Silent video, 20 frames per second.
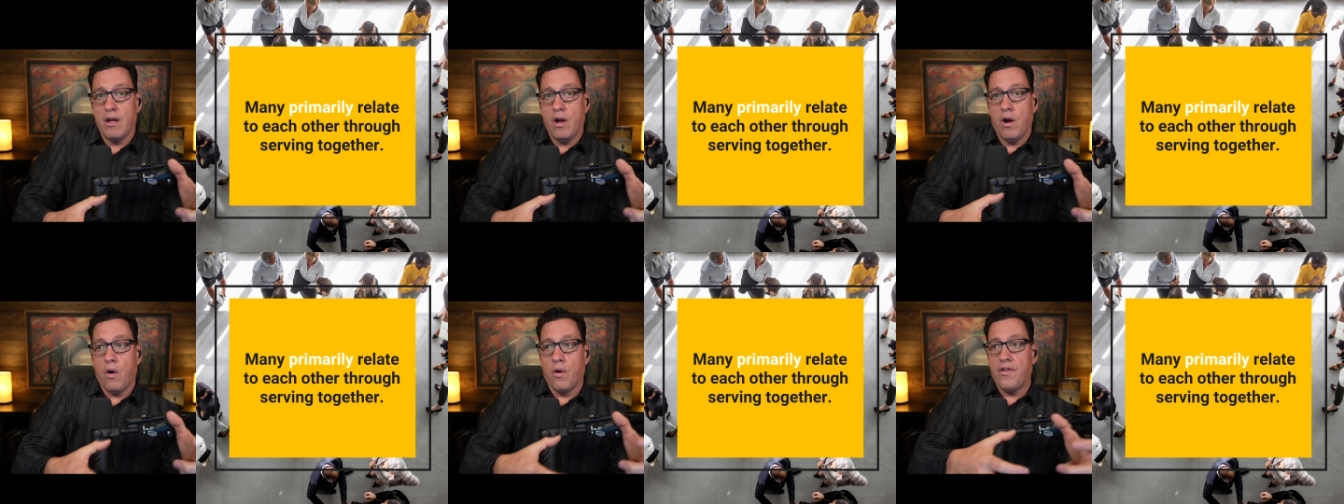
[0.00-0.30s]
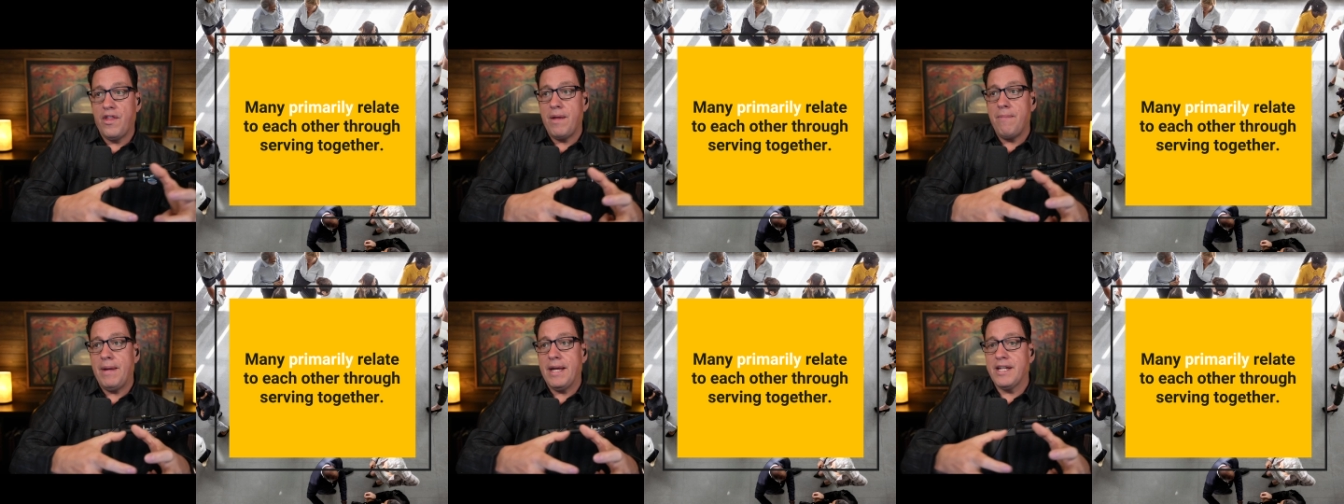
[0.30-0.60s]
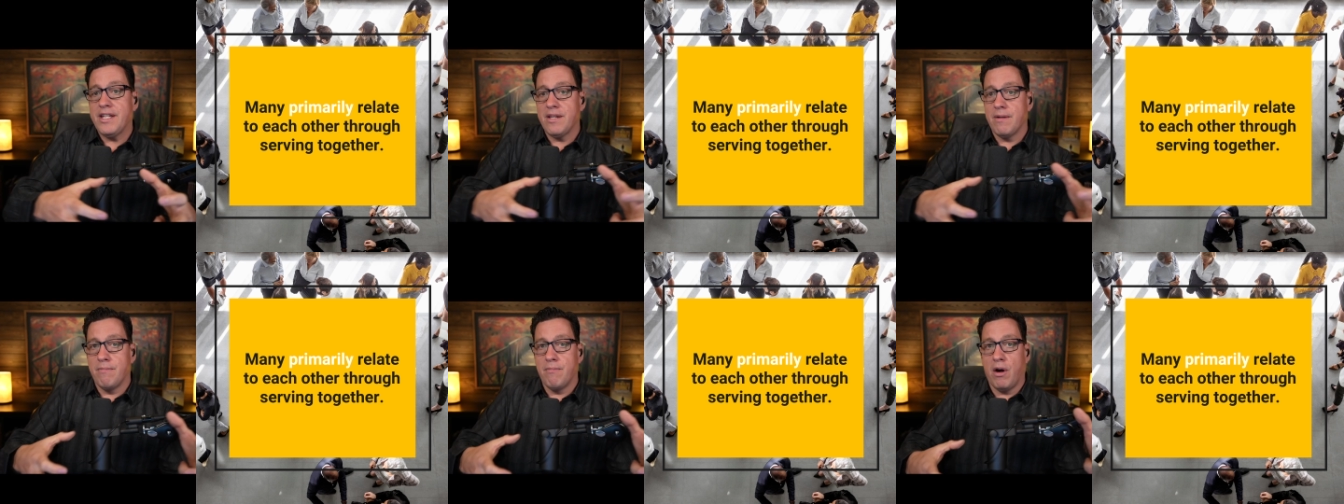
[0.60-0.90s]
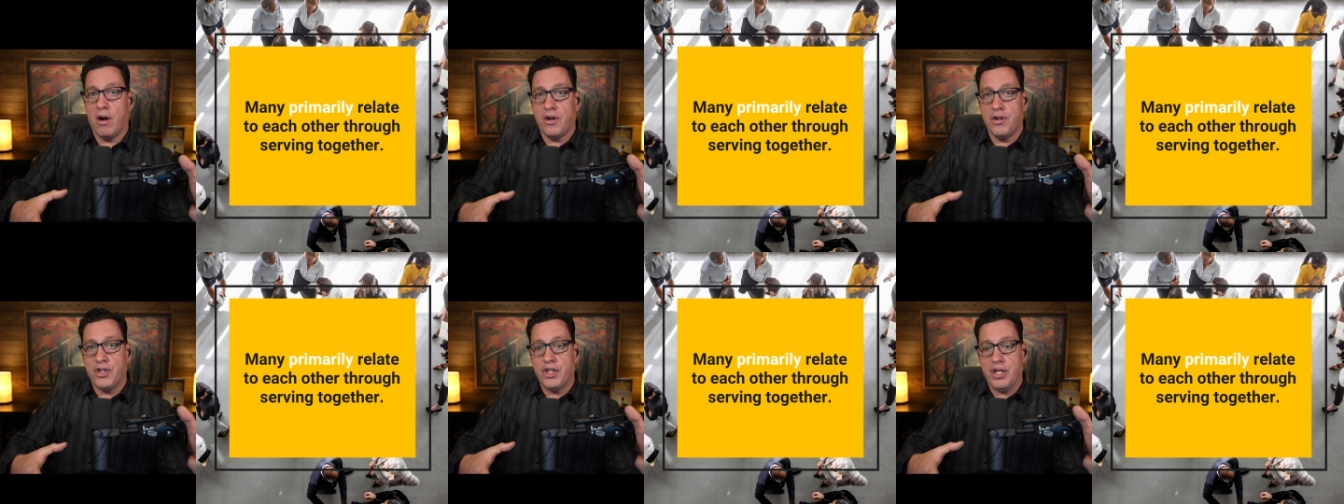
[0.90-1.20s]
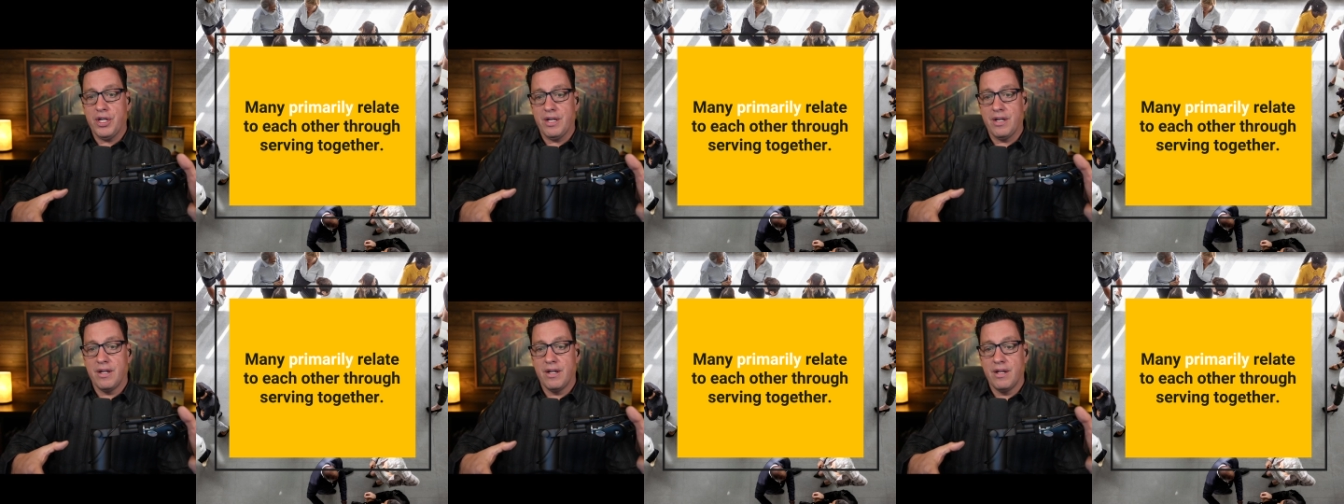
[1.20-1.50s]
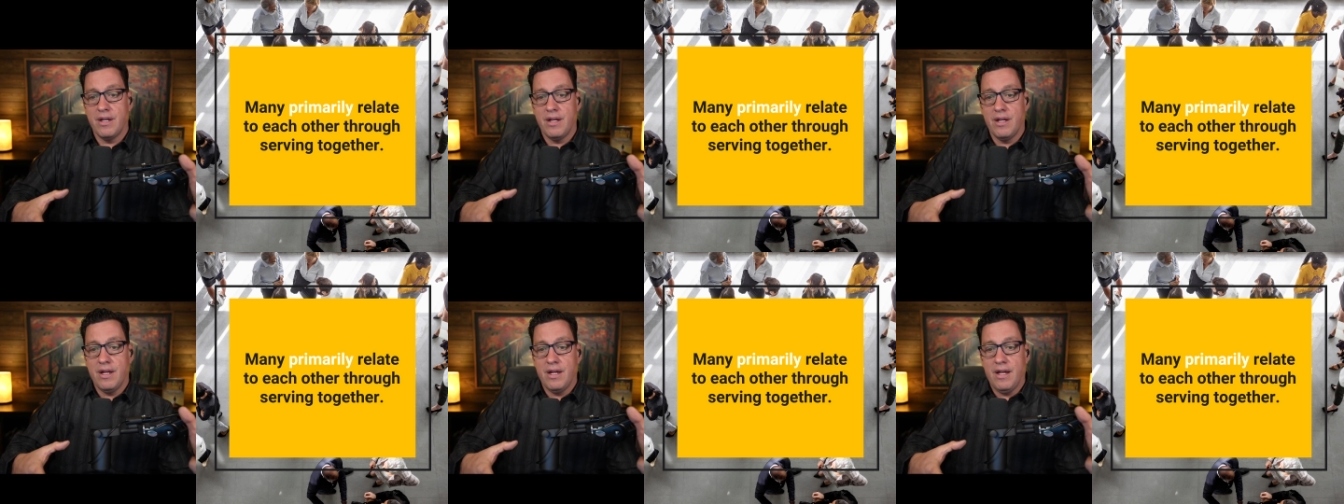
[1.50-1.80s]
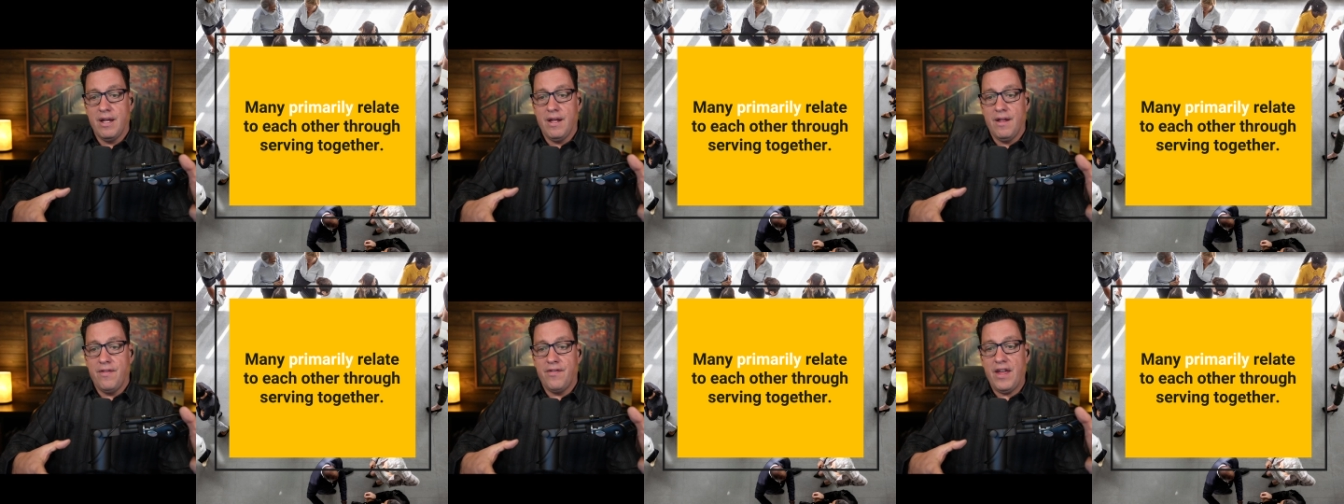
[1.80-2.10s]
or they make some margin,
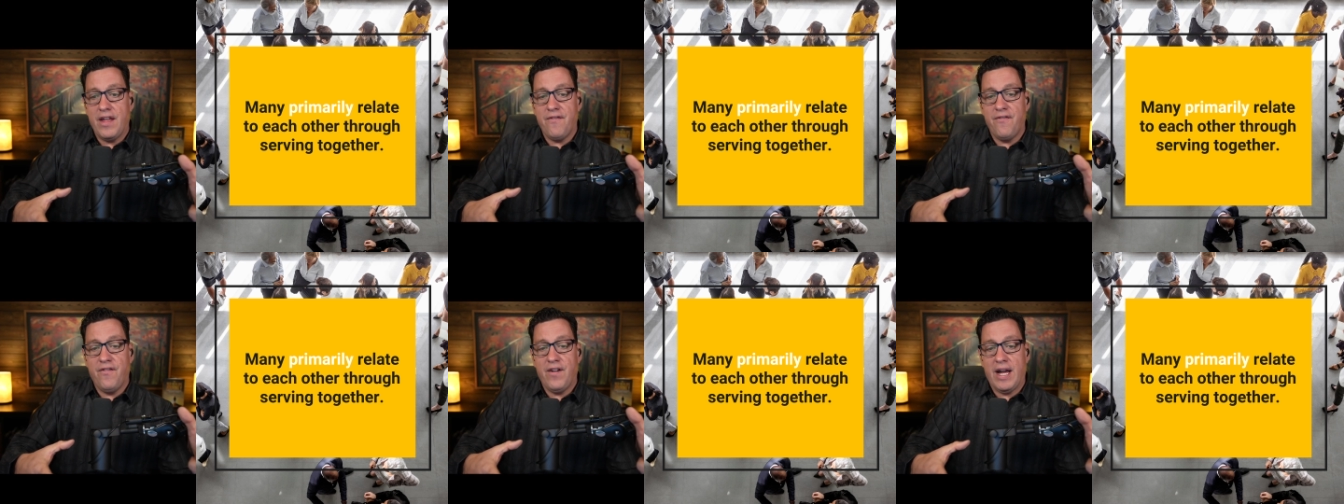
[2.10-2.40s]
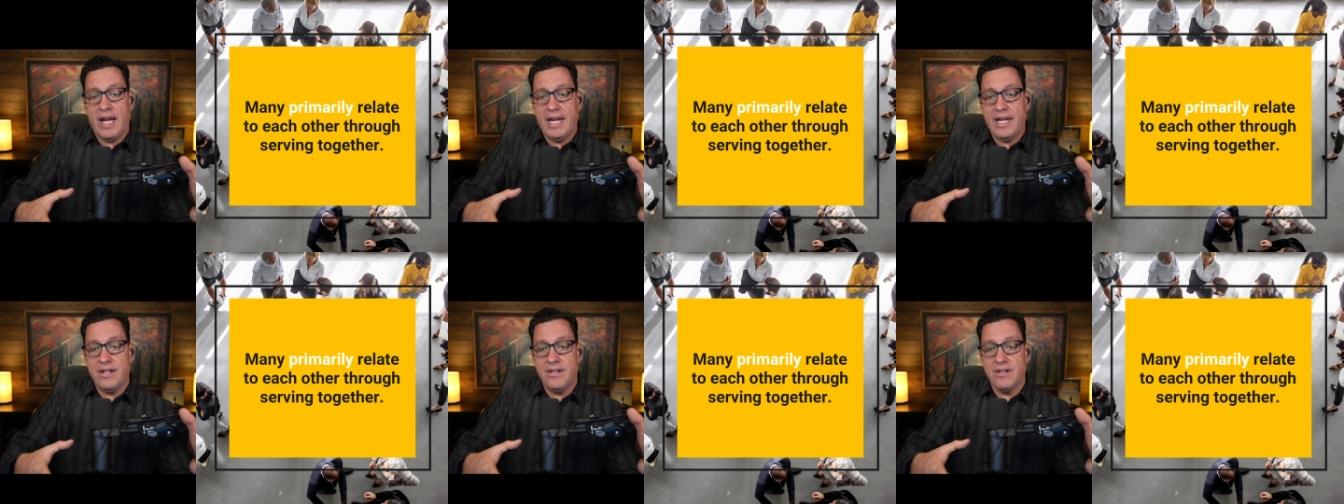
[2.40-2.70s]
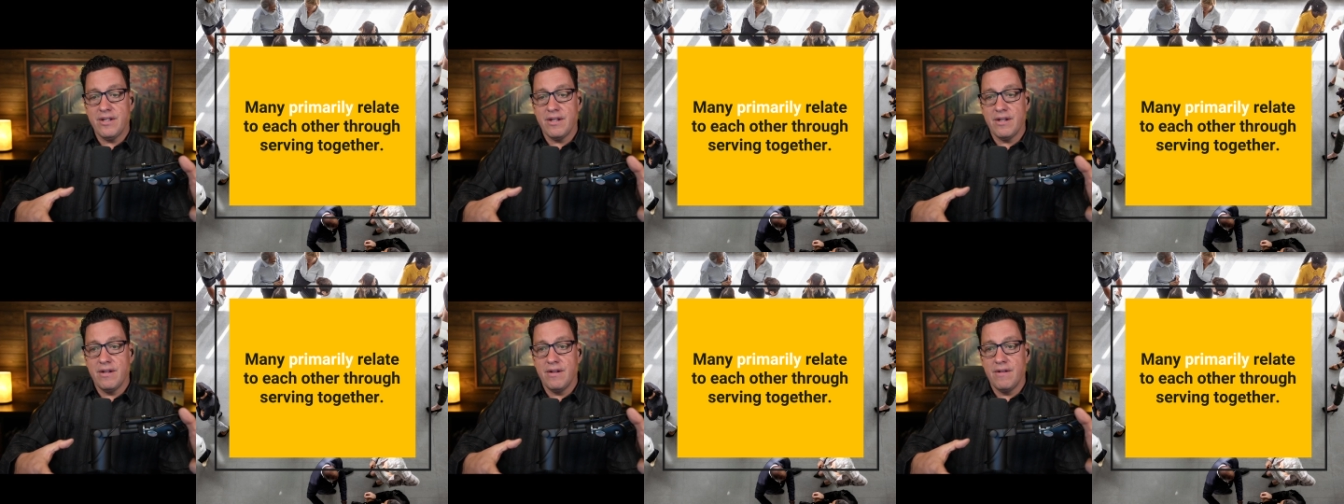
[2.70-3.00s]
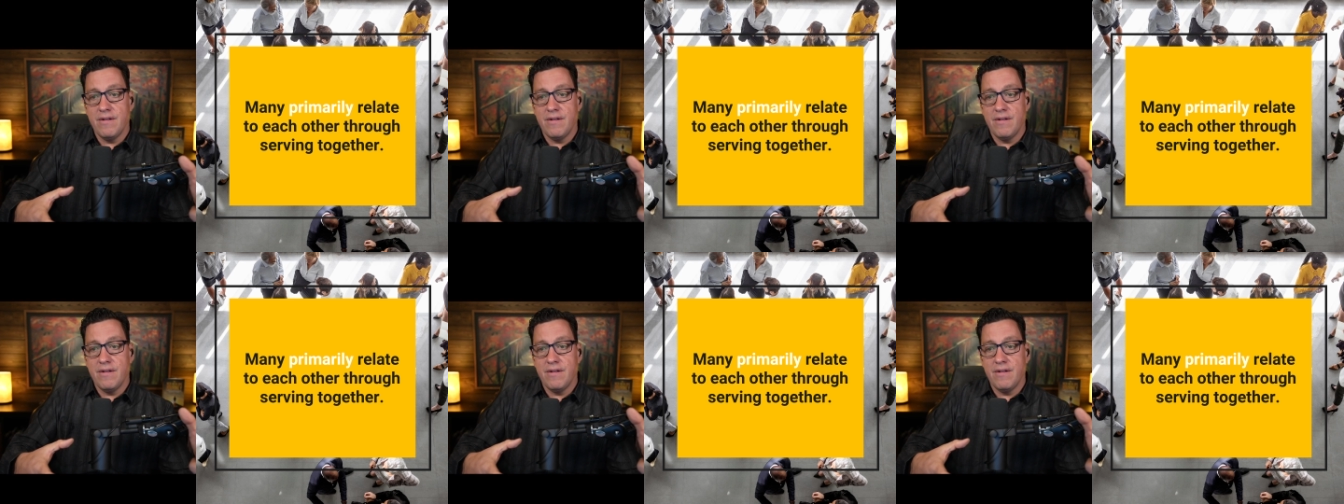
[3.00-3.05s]
they find